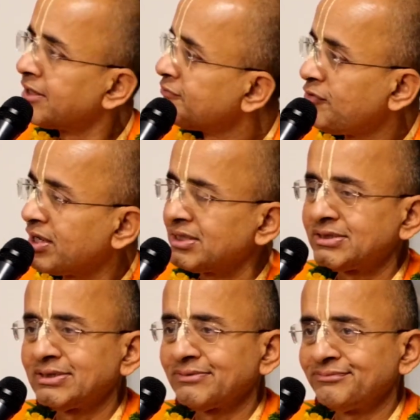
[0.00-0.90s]
and
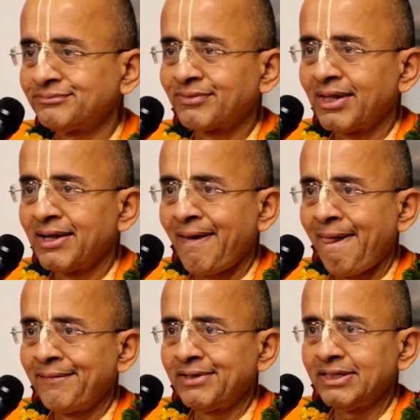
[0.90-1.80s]
focused,
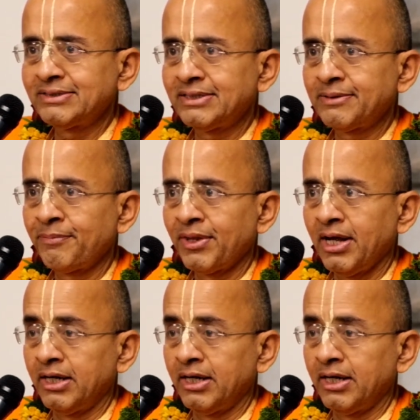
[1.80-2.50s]
like that.